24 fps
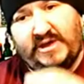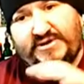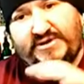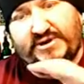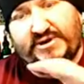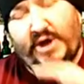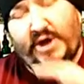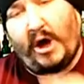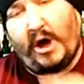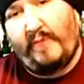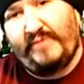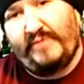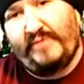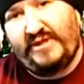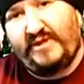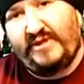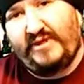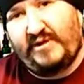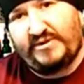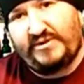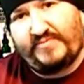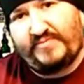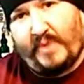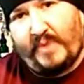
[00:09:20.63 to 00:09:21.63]
should all be
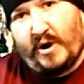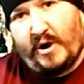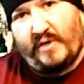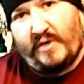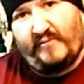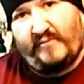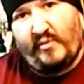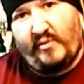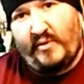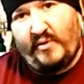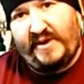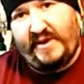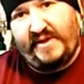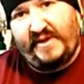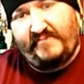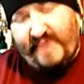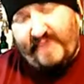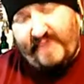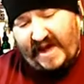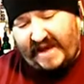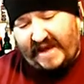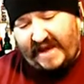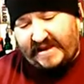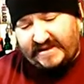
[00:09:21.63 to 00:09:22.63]
there as part of a winning
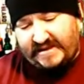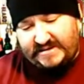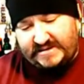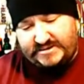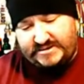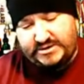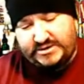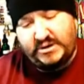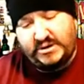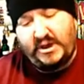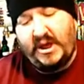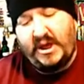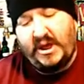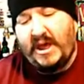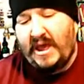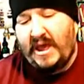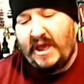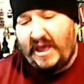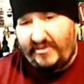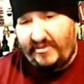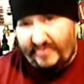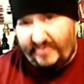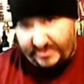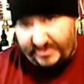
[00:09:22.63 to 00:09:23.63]
package.
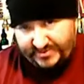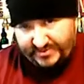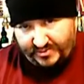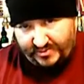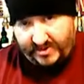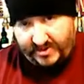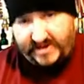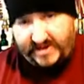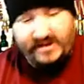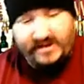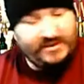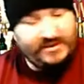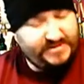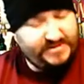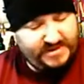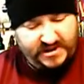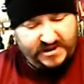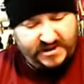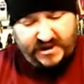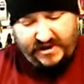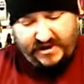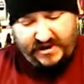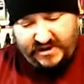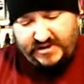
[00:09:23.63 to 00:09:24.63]
This one is.
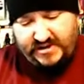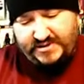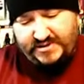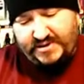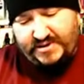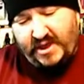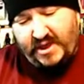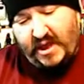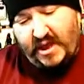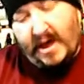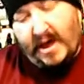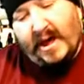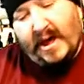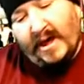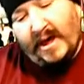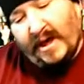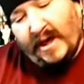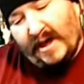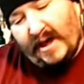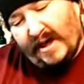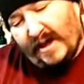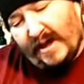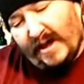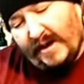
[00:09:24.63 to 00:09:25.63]
It is.
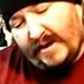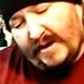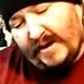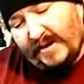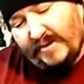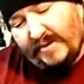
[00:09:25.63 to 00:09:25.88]
Uh,